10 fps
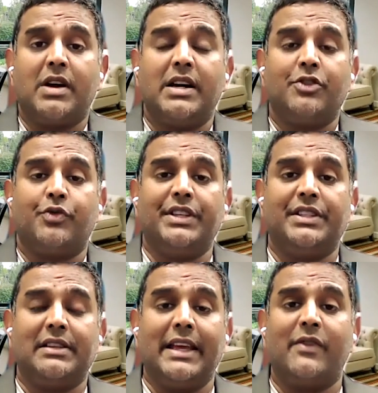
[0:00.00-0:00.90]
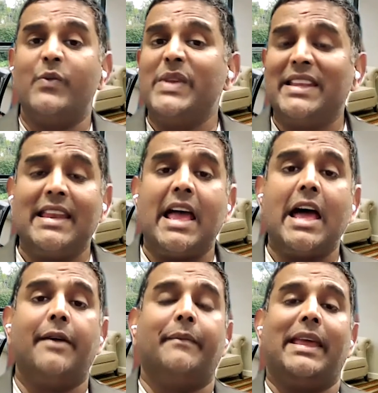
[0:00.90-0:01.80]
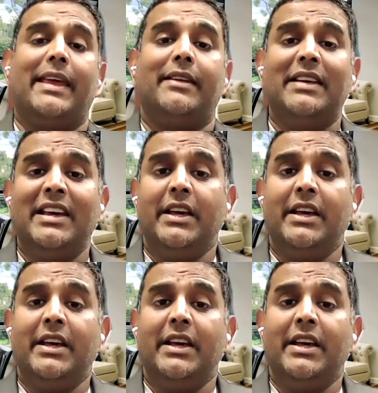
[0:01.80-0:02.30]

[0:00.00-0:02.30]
countries like Vietnam and